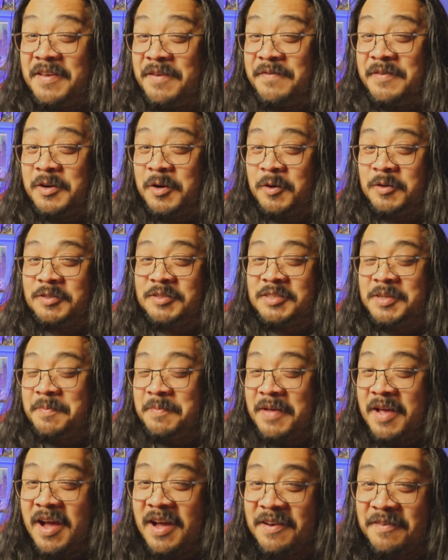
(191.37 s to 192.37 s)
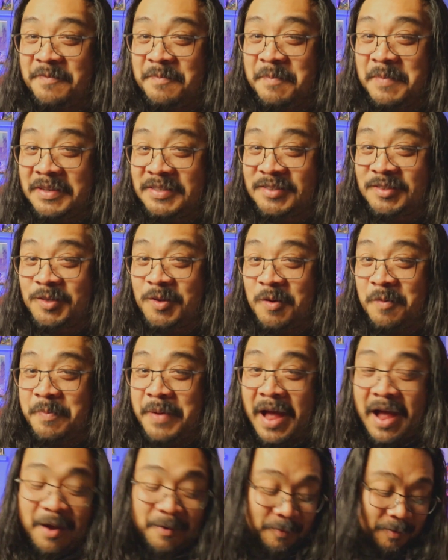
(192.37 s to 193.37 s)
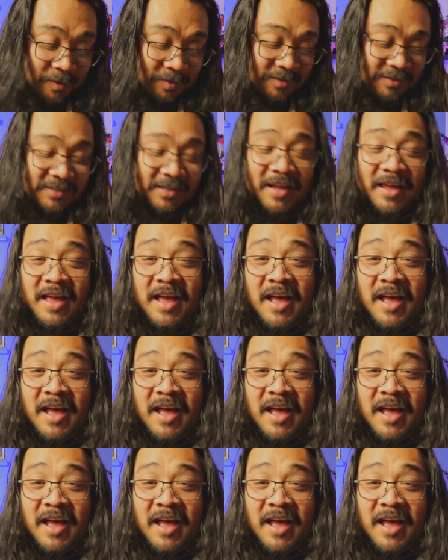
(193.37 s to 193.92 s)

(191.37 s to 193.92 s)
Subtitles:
given her some kind of mystical powers